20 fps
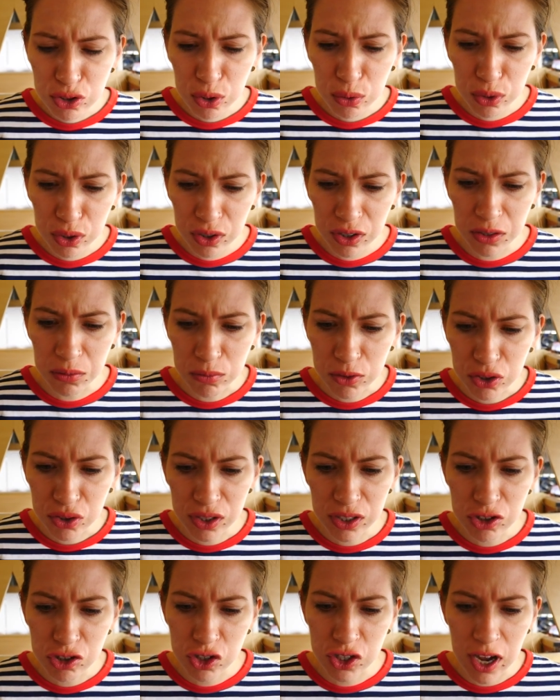so good.
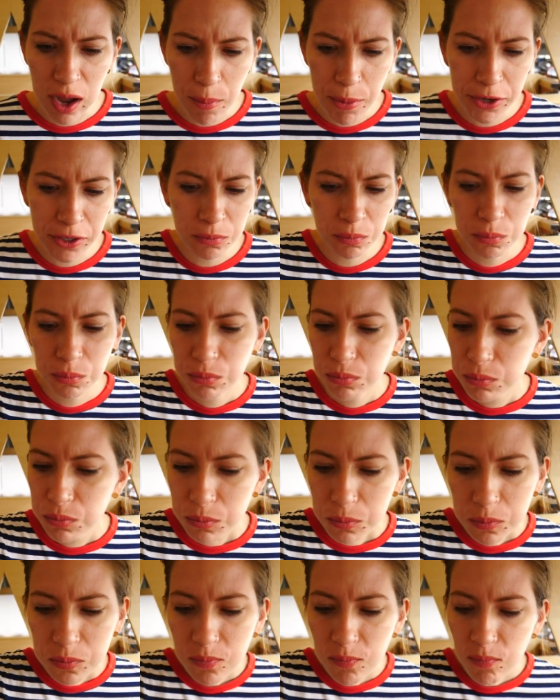Grilled salmon,
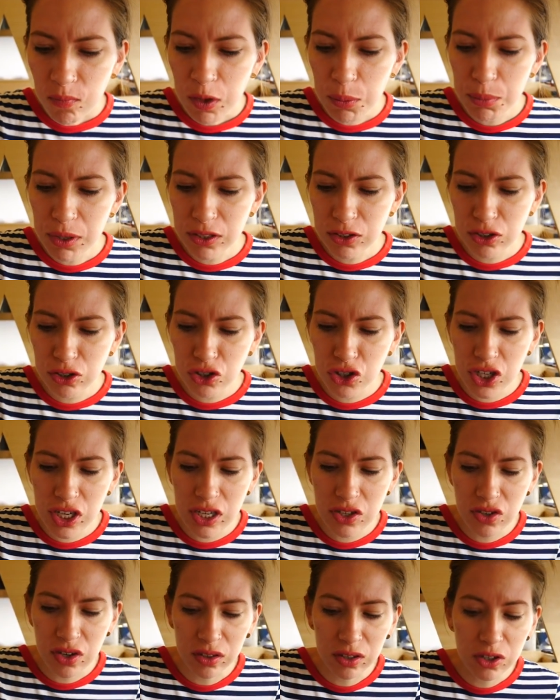melted
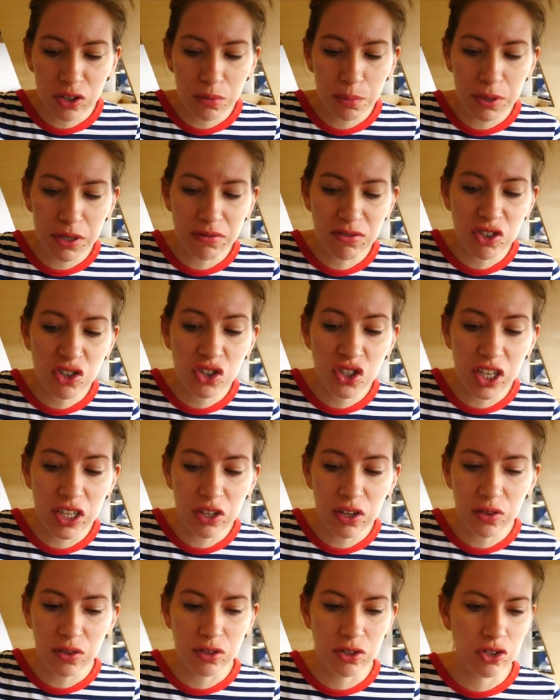cheese, a little bit of
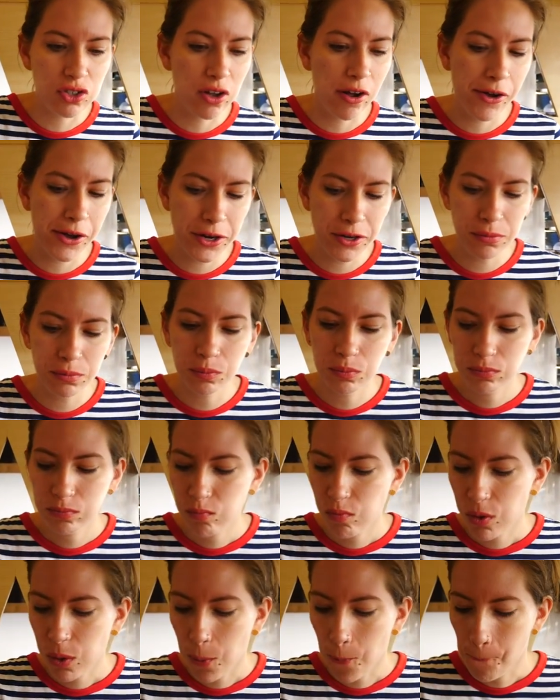skin on the side.
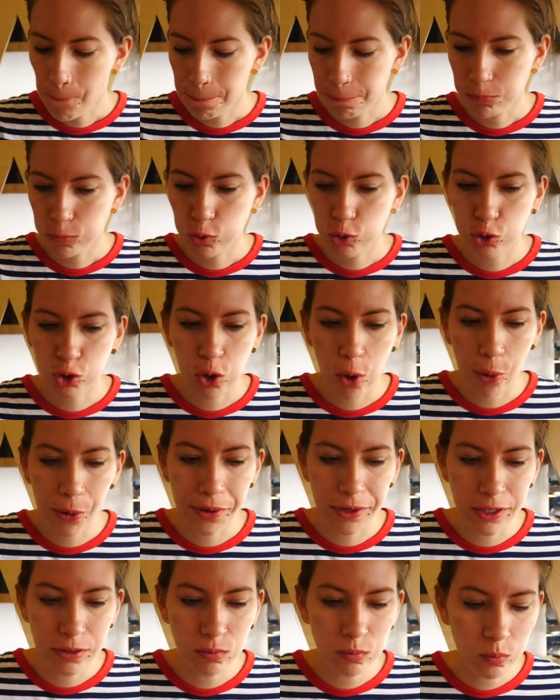So
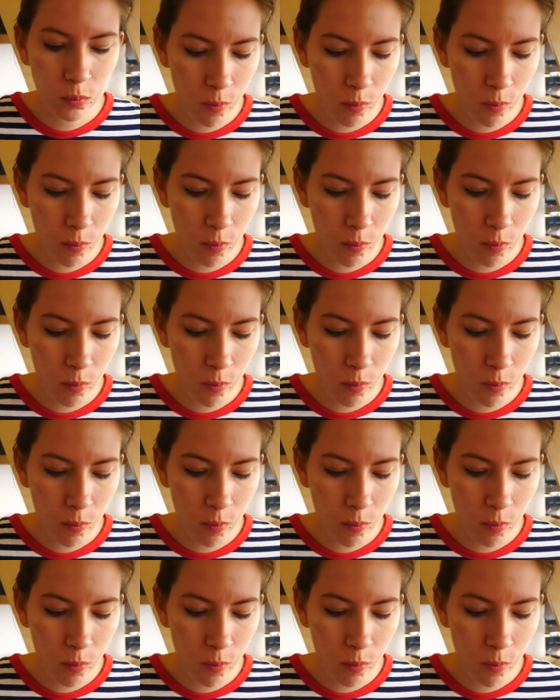good.